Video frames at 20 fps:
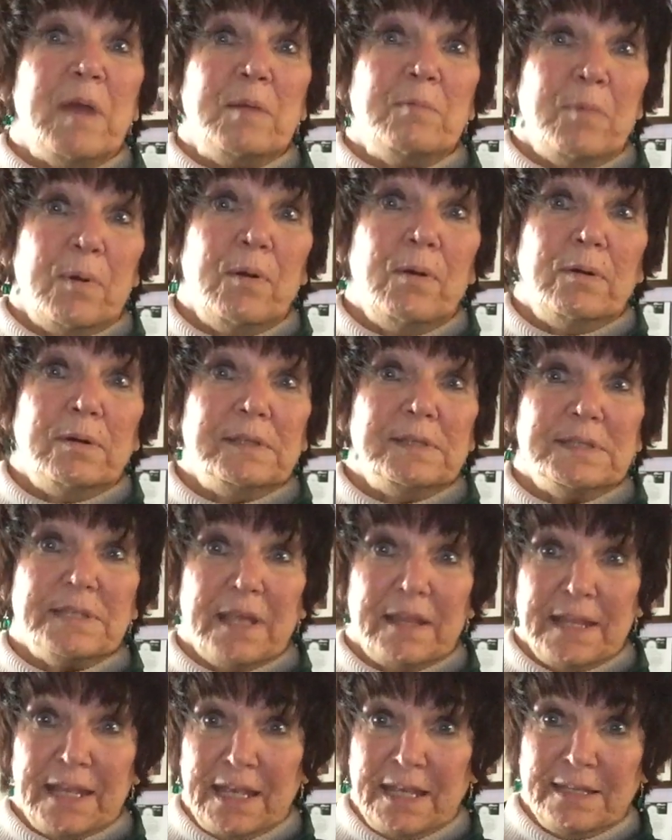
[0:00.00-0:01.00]
my bones
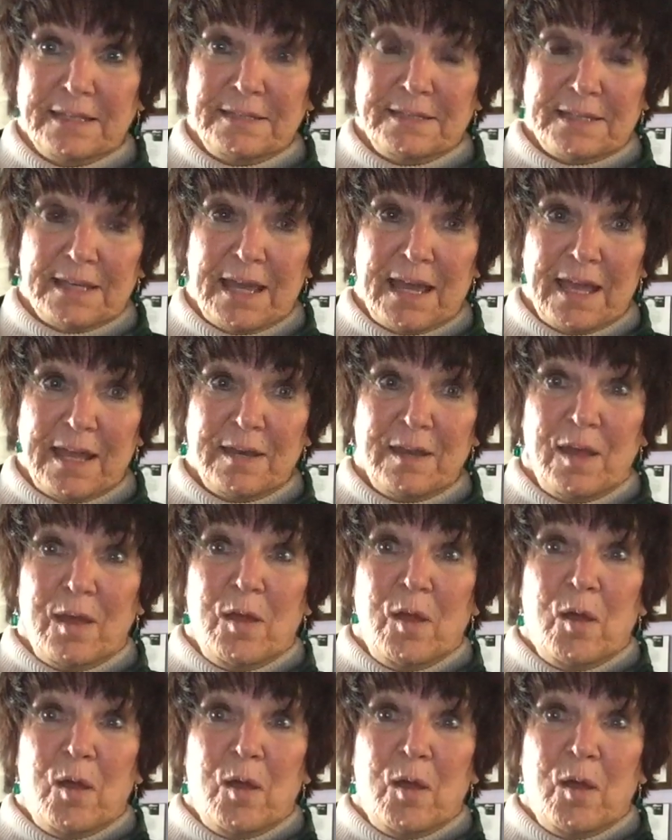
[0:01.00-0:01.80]
on the inside,